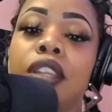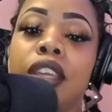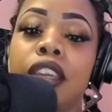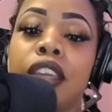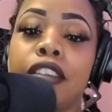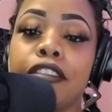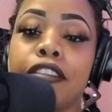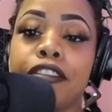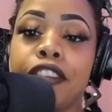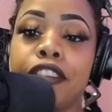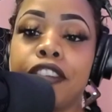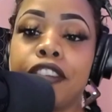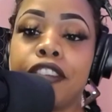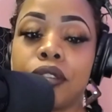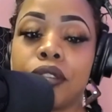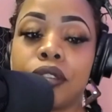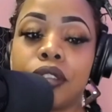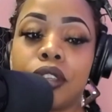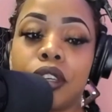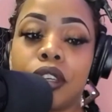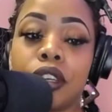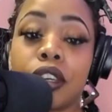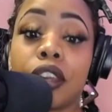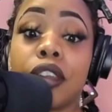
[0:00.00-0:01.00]
a field,
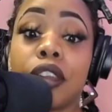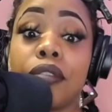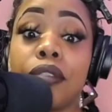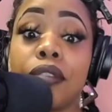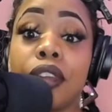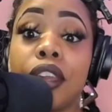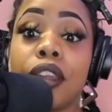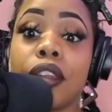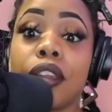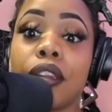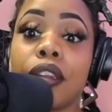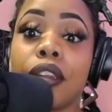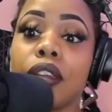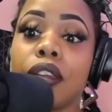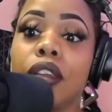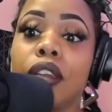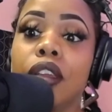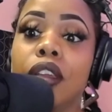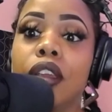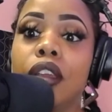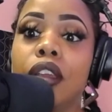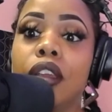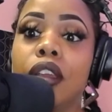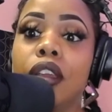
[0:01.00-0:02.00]
a career
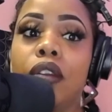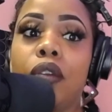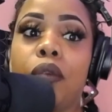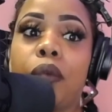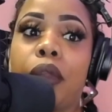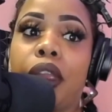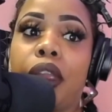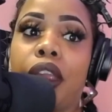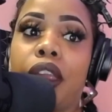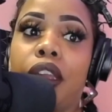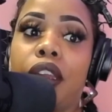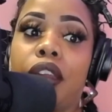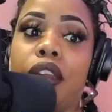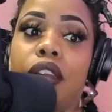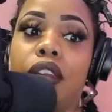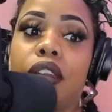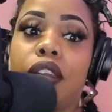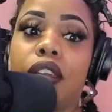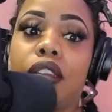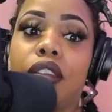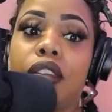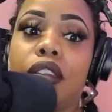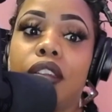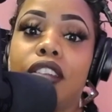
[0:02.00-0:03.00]

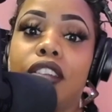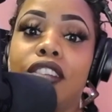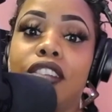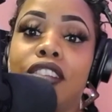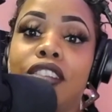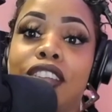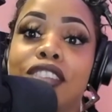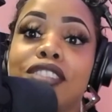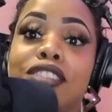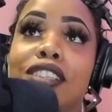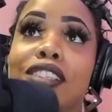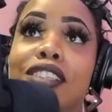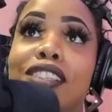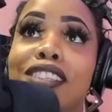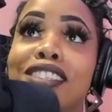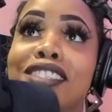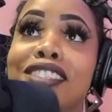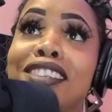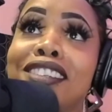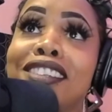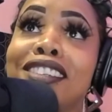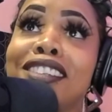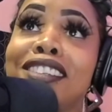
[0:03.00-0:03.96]
where you need to listen.